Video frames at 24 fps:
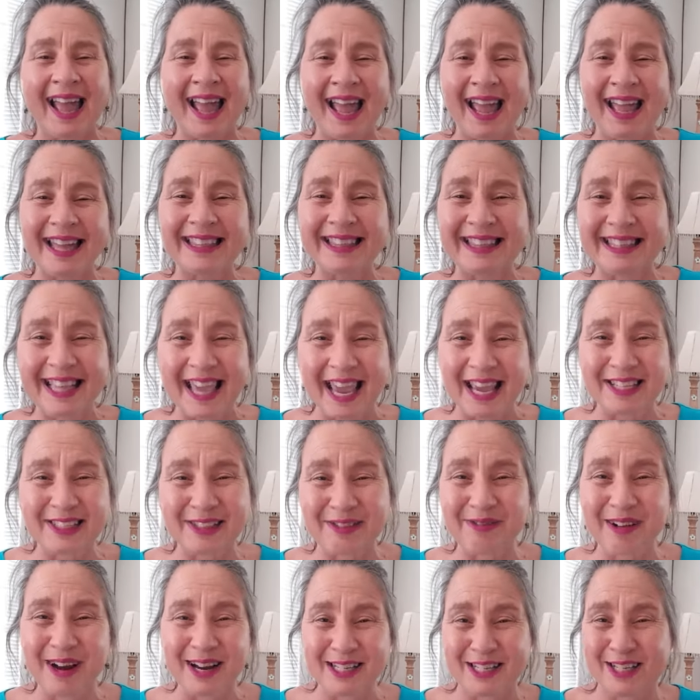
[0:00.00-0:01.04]
And
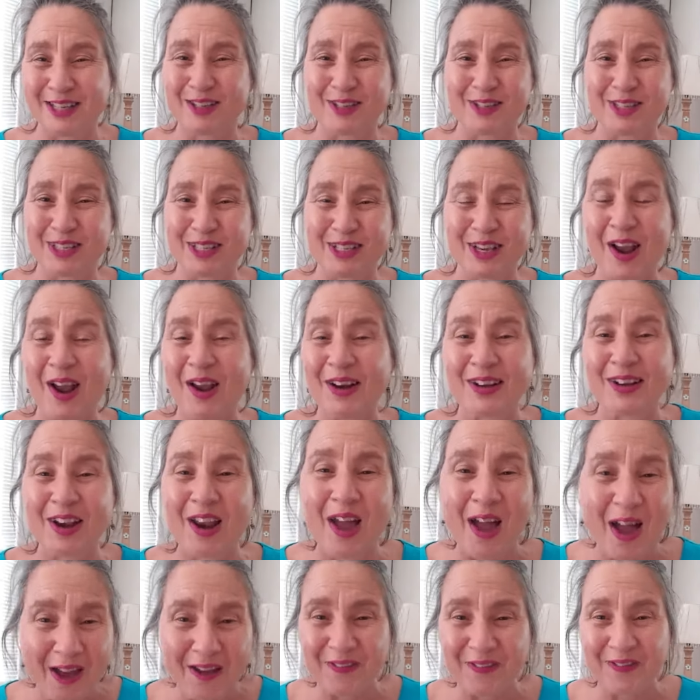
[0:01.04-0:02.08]
guess what? You'll start
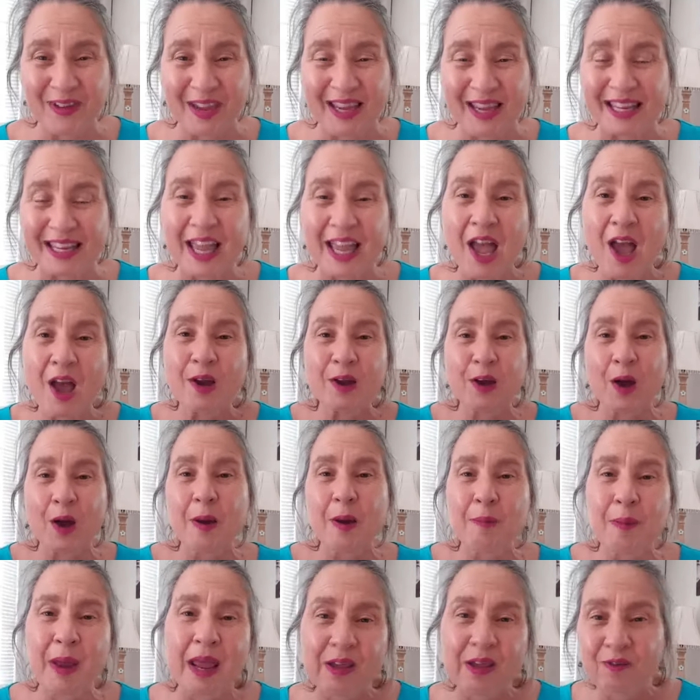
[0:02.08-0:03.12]
laughing.
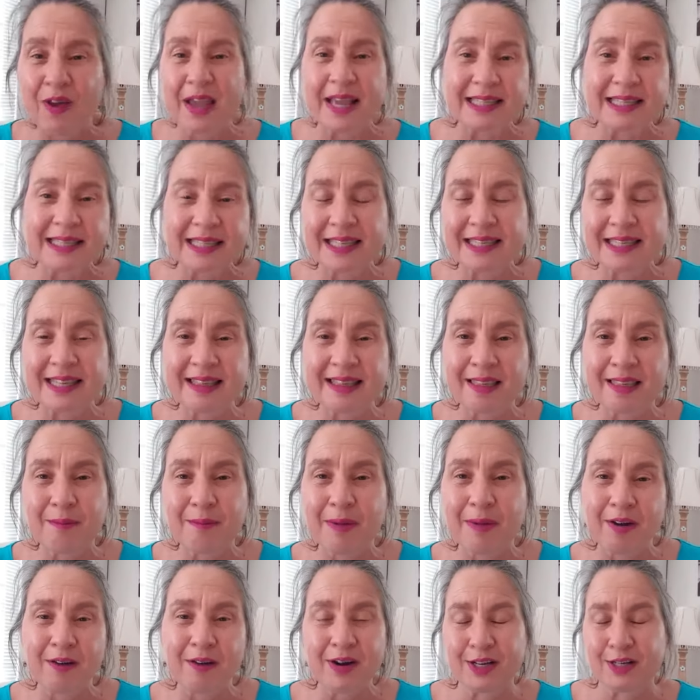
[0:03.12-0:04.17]
Go make faces in the
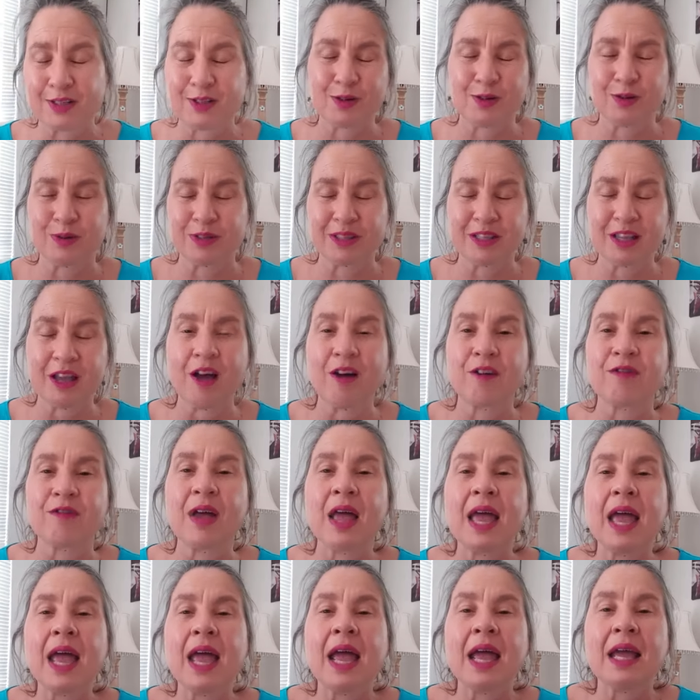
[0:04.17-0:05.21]
mirror at
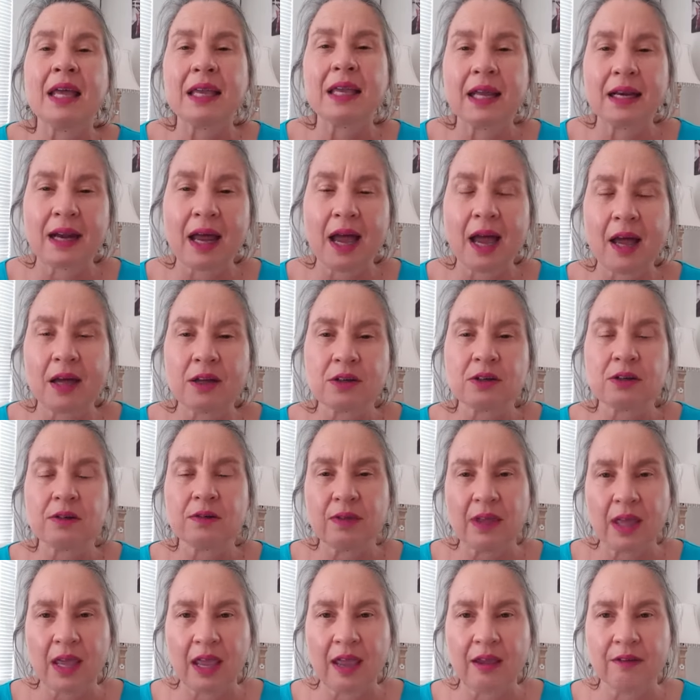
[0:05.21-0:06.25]
yourself. Get out
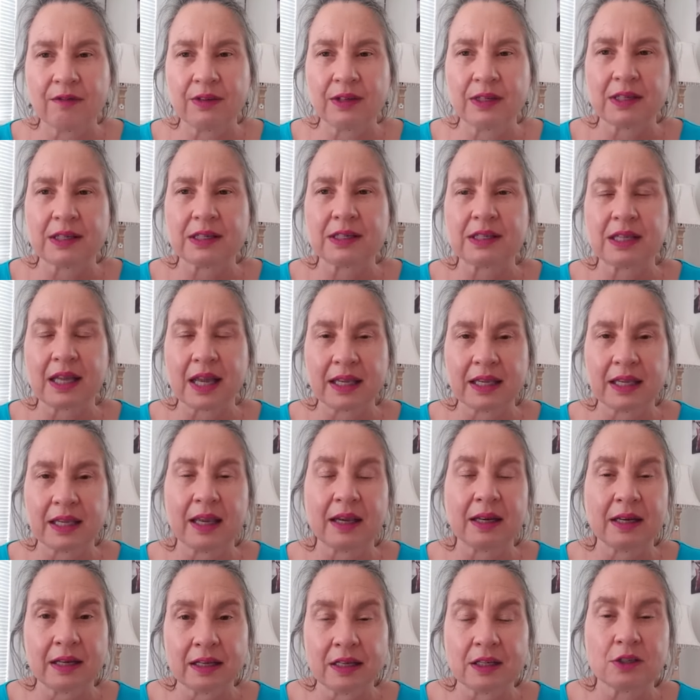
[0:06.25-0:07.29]
of the heaviness and
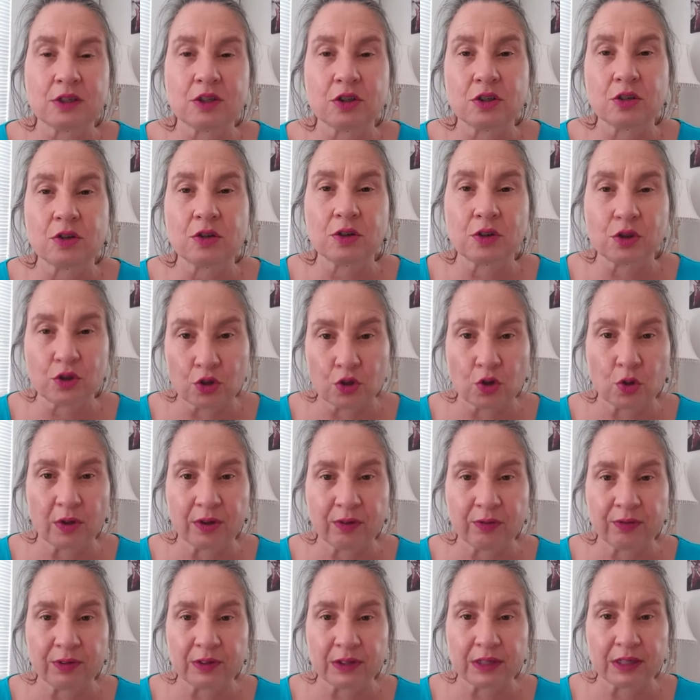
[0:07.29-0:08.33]
get into the
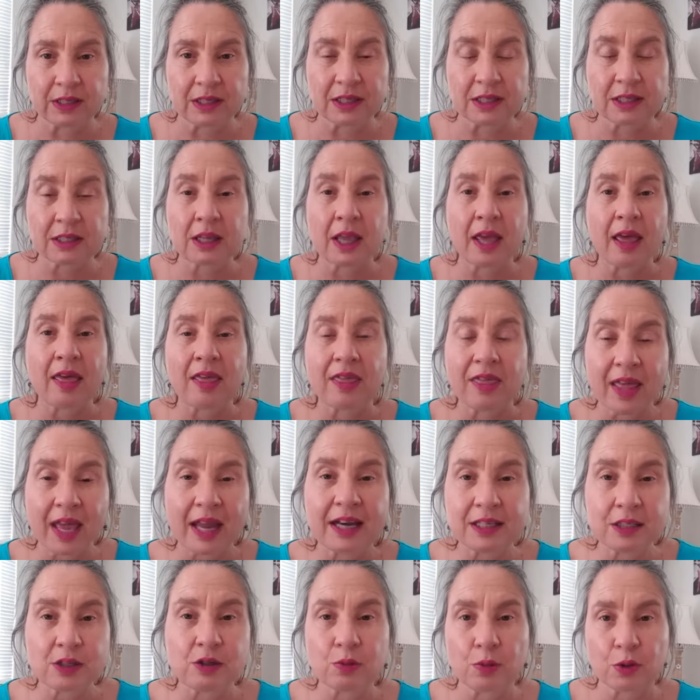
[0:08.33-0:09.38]
joyfulness.
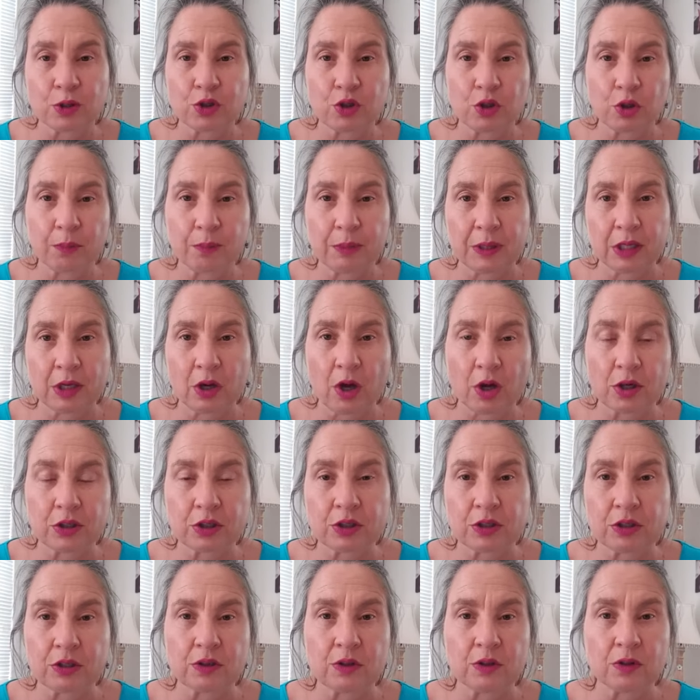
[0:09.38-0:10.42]
That is what you're being
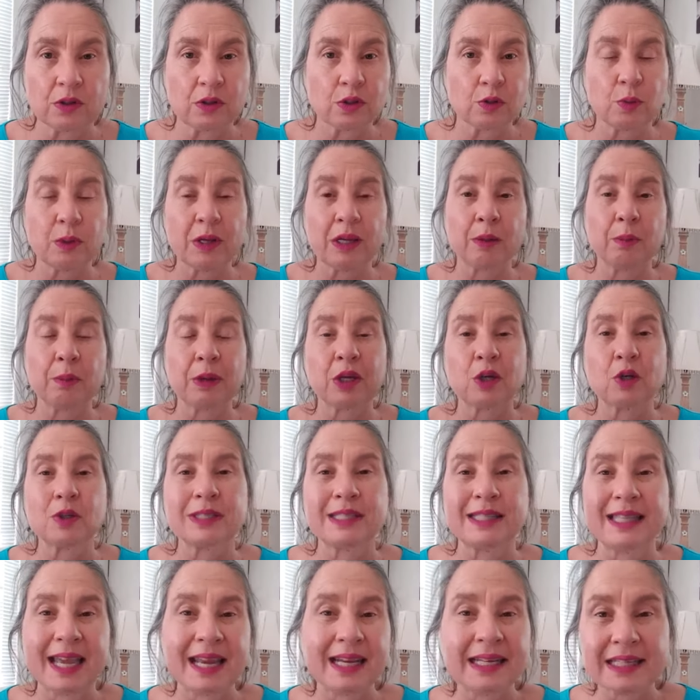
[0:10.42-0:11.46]
asked to do this week
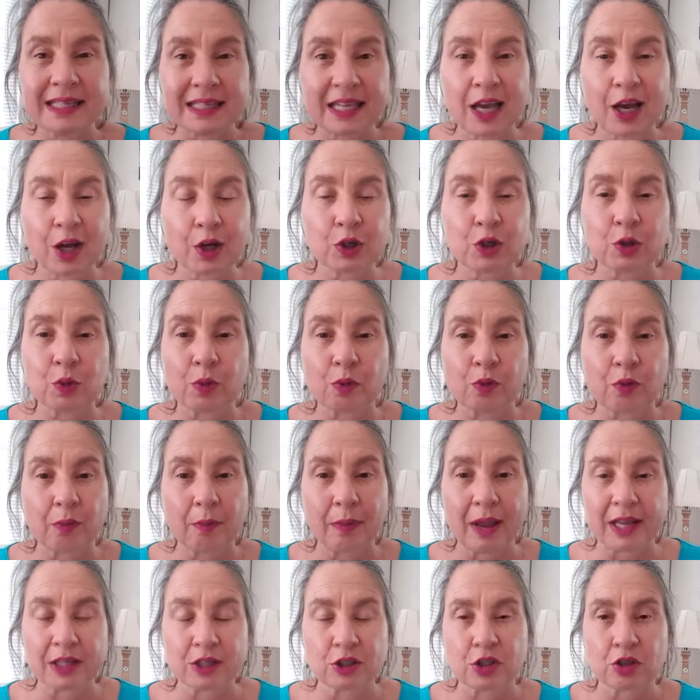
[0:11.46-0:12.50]
because that is how you will
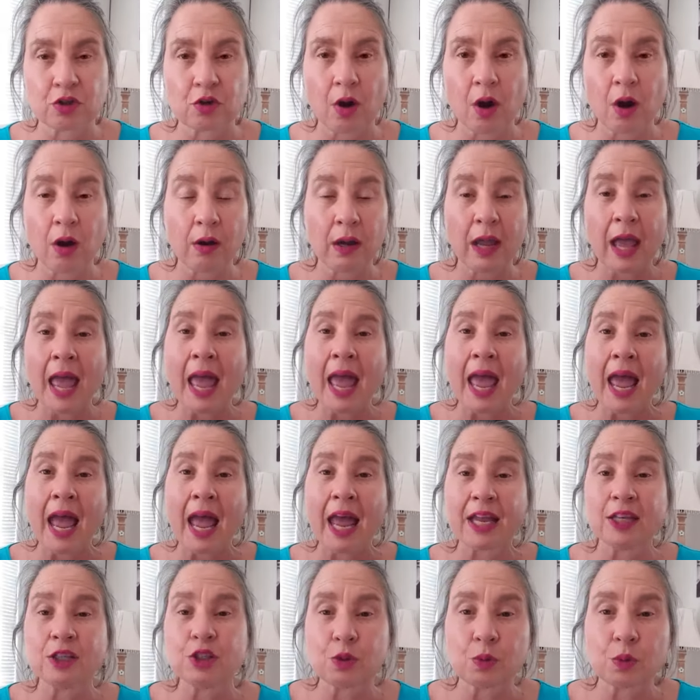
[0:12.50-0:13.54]
remain strong
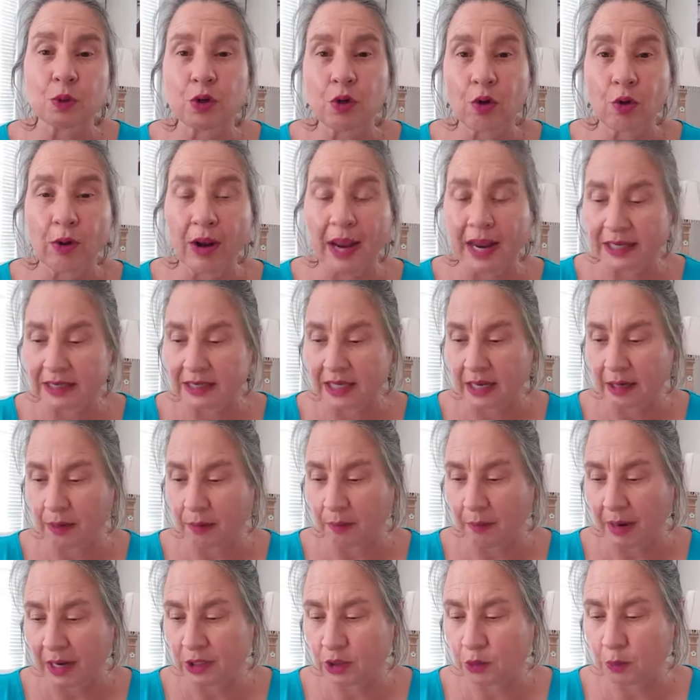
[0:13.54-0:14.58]
and you will create at a
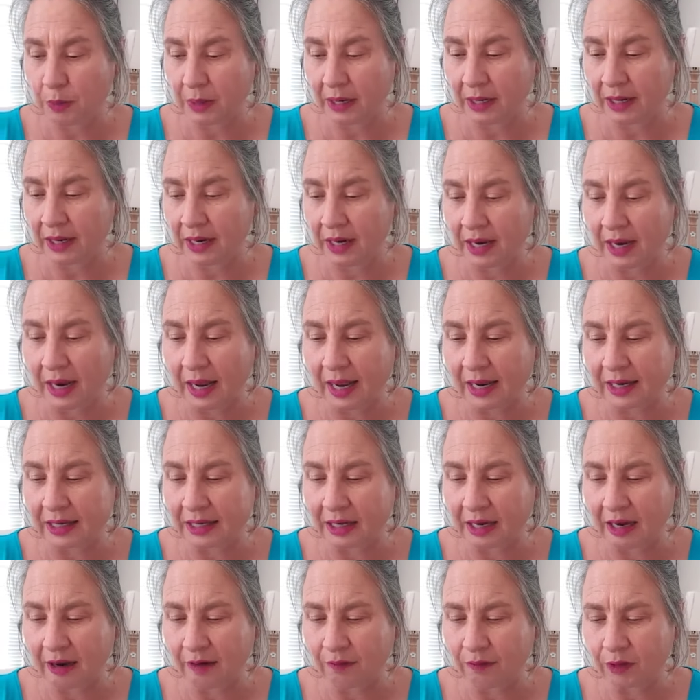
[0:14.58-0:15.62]
much better
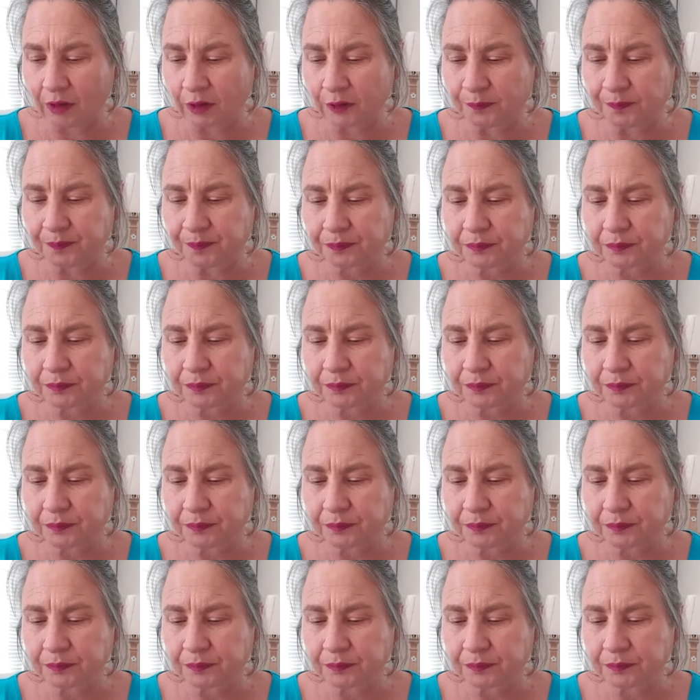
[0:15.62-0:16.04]
aligned level.